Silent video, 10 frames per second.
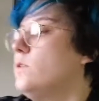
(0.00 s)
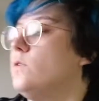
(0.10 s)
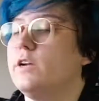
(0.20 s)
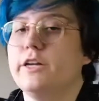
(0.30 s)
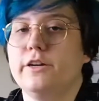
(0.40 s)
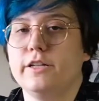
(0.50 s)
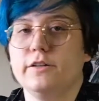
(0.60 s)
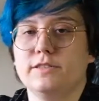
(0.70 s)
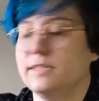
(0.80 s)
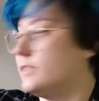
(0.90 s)
or you can
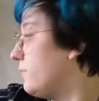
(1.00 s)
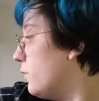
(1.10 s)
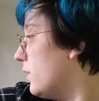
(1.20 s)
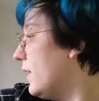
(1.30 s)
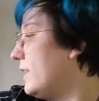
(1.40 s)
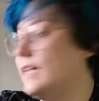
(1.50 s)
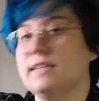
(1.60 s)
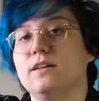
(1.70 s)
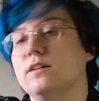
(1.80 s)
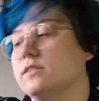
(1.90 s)
use this for it.
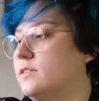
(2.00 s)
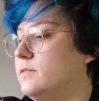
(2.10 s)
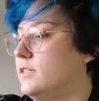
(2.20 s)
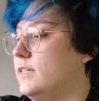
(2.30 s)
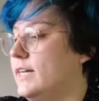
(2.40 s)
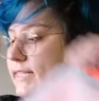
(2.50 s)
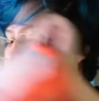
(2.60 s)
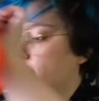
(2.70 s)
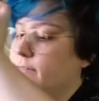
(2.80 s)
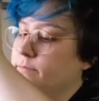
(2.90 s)
That's also a good
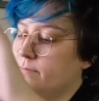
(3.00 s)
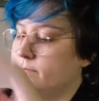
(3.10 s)
idea.